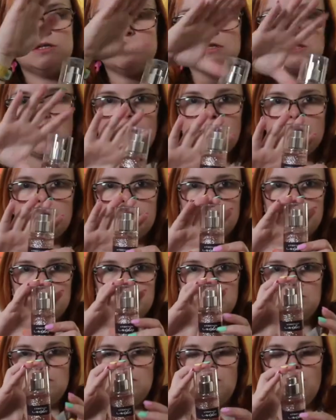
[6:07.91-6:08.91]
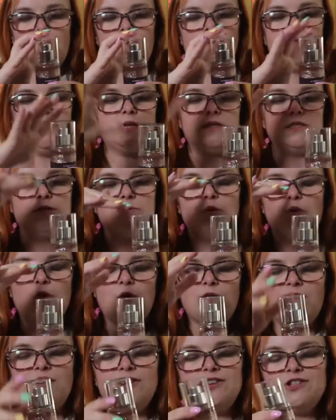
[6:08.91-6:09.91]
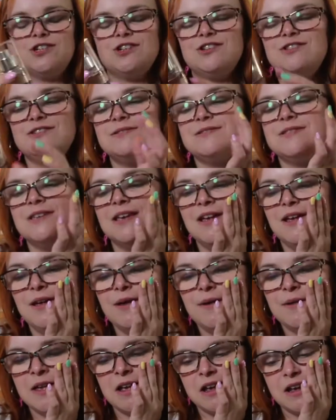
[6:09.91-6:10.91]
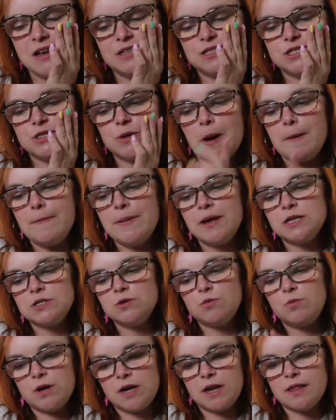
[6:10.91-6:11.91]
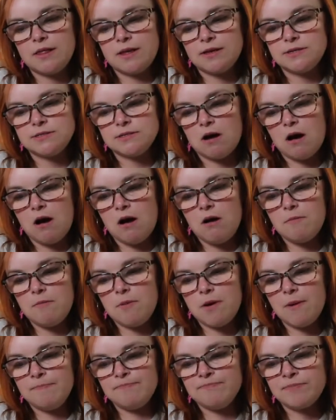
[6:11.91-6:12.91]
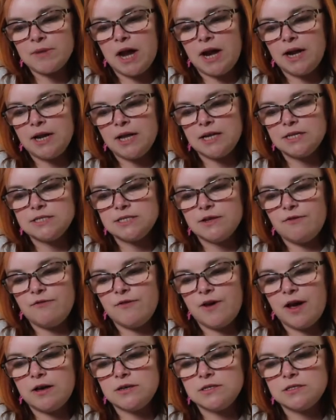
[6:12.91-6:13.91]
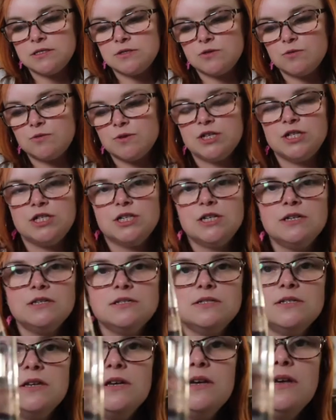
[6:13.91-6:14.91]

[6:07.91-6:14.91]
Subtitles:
like, what are these, smaller versions. So I picked one of these up and it's 1,000 wishes.